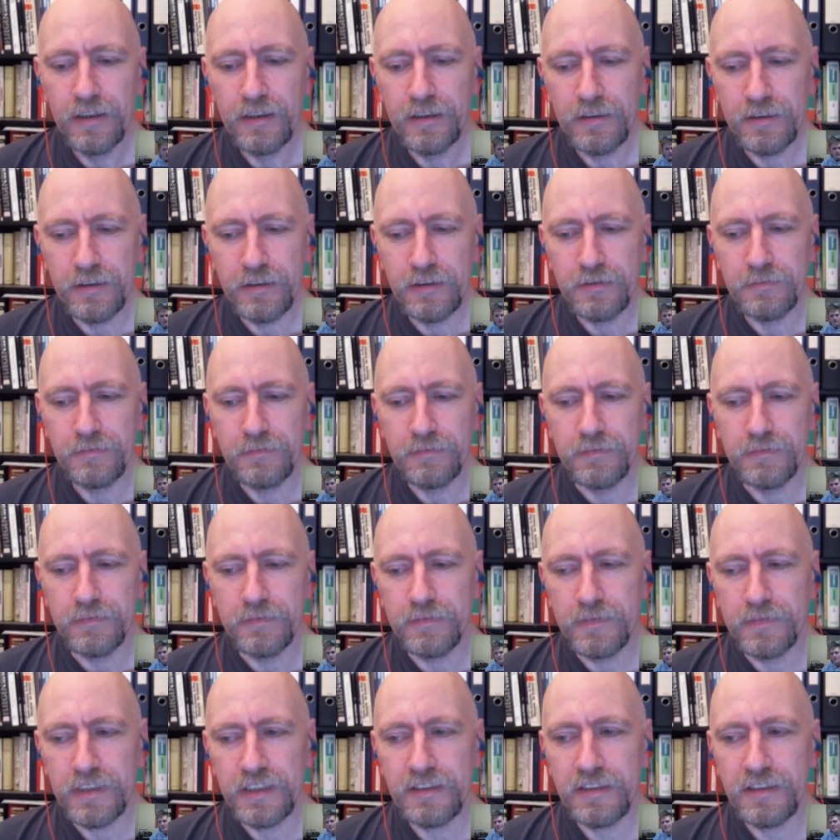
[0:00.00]

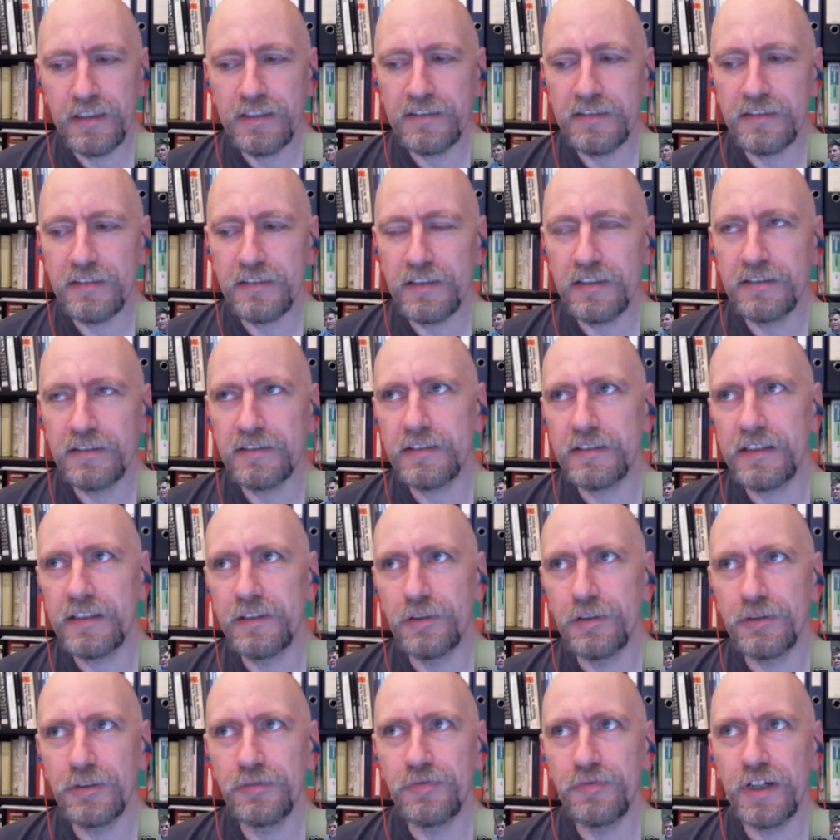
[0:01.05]
it
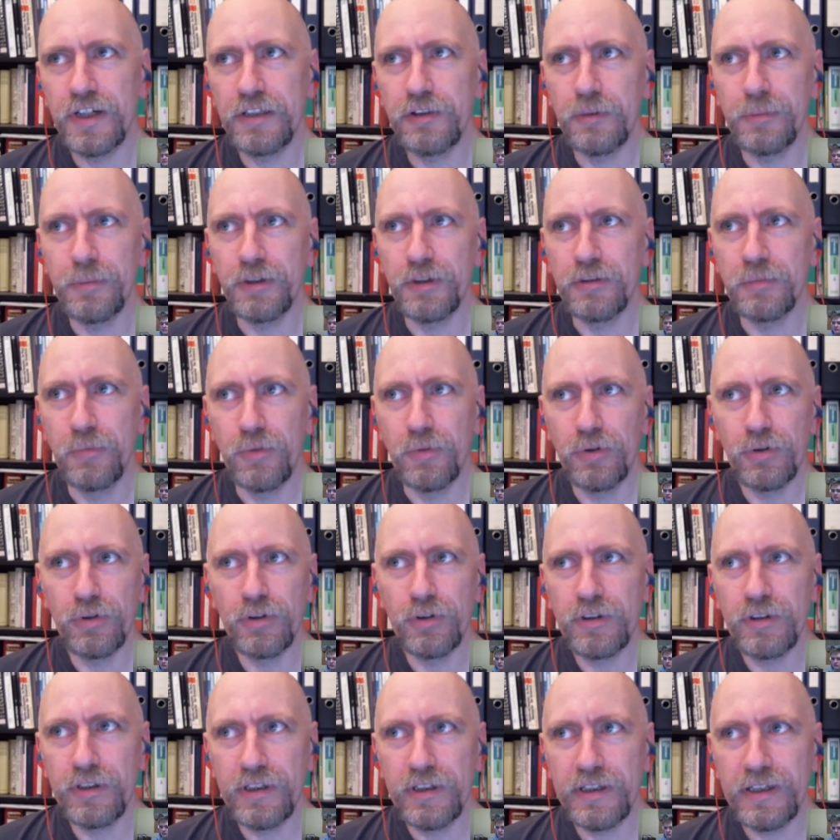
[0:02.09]
can notify you about
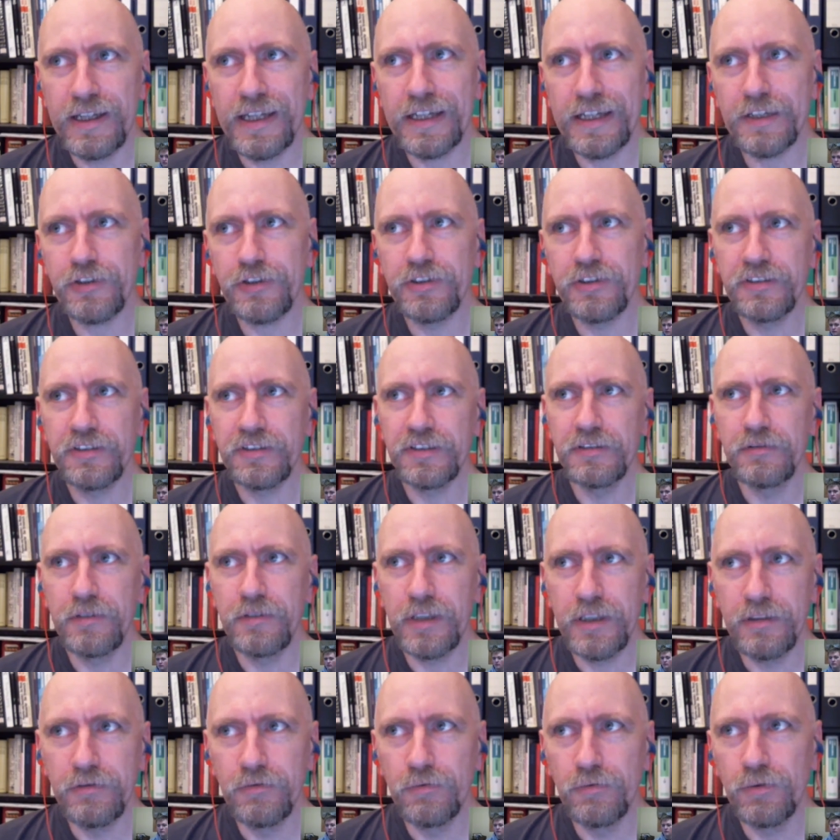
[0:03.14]
more actions
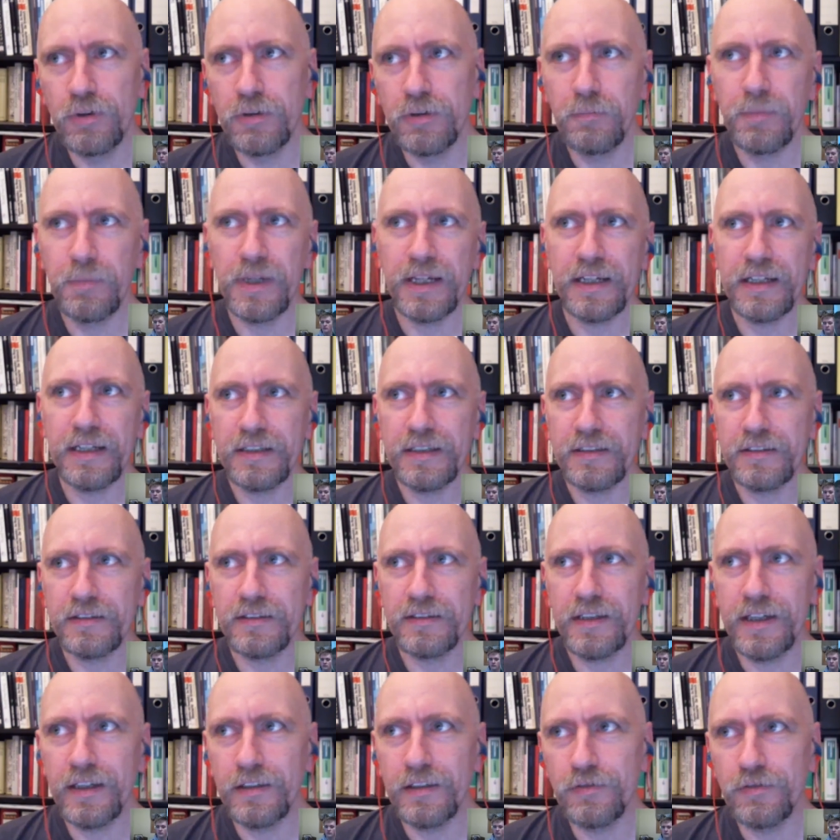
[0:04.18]
in one
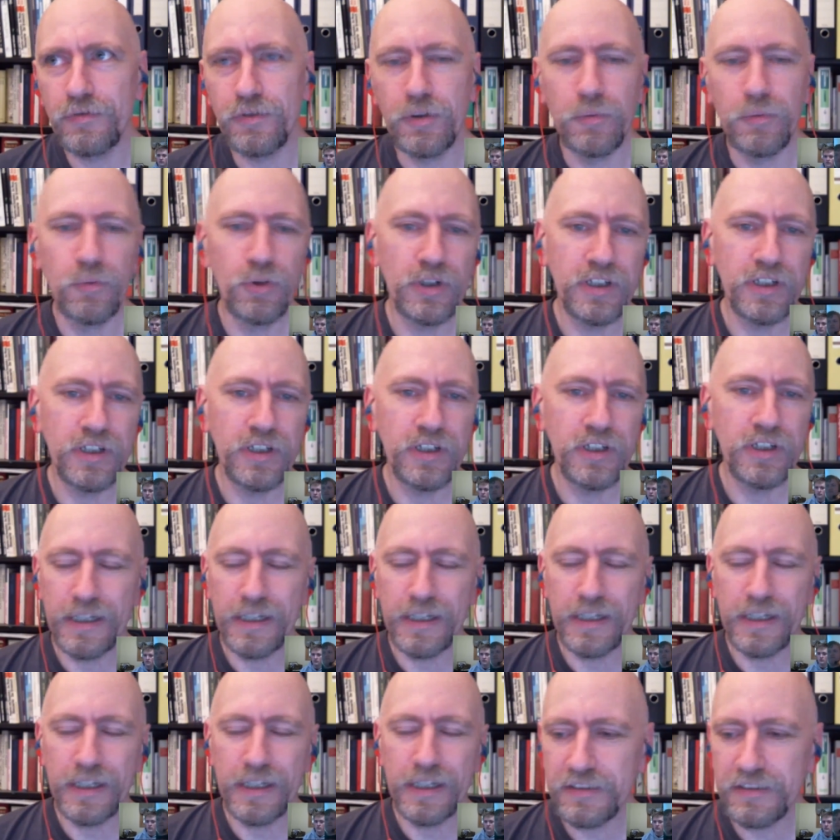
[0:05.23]
packet and for more
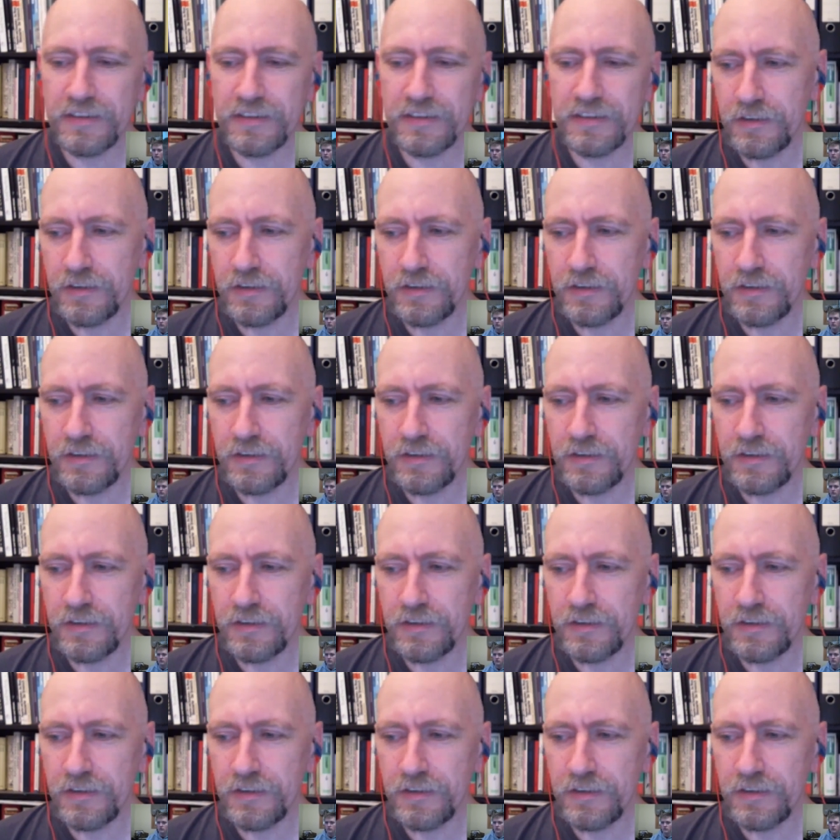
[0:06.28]
devices.